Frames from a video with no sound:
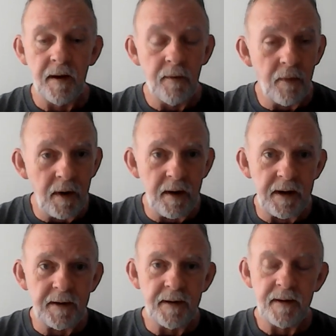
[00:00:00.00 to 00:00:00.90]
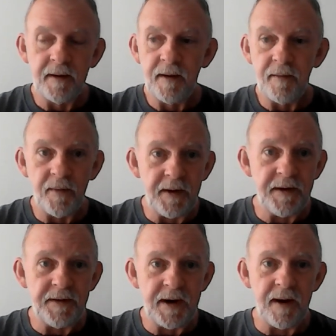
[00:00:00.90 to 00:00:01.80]
"What? What
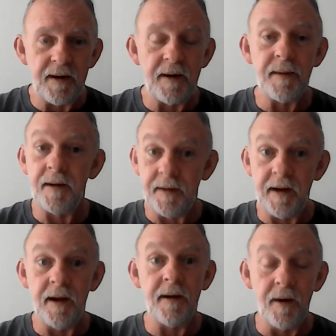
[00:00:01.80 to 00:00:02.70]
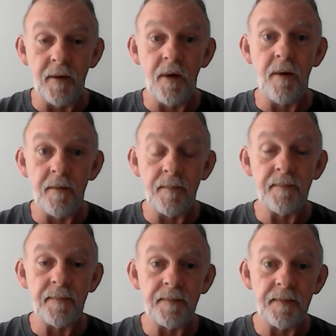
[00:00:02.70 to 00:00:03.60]
are you telling?" I'm like, "Yeah, go home.
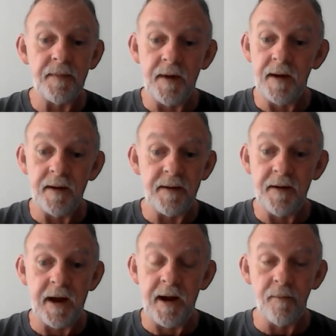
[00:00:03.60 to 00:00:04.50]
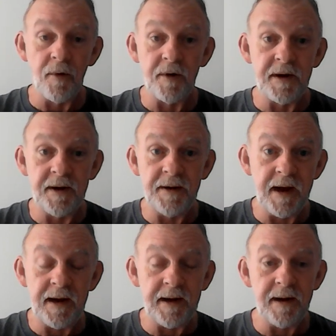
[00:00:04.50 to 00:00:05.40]
You ain't working and
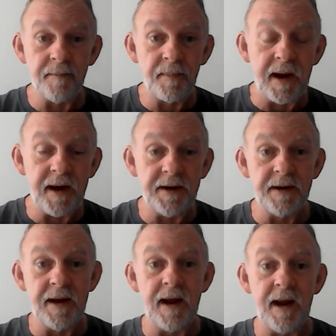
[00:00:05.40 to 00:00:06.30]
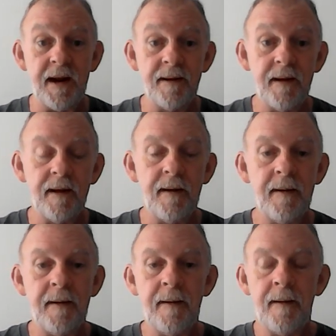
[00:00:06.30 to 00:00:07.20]
you ain't getting paid today."
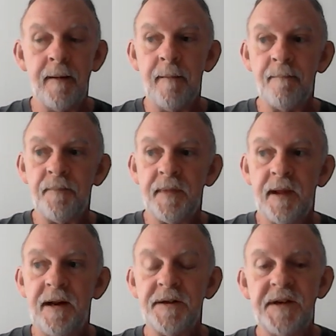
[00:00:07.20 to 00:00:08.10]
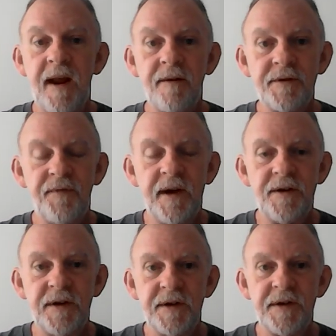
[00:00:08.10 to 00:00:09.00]
And it sounds
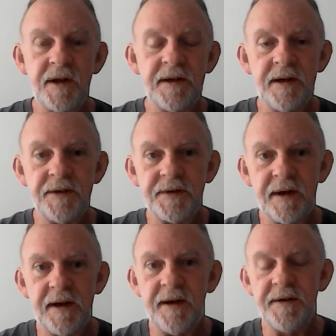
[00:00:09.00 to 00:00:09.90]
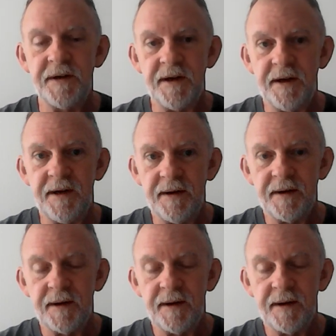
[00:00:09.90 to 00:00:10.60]
vicious in this easily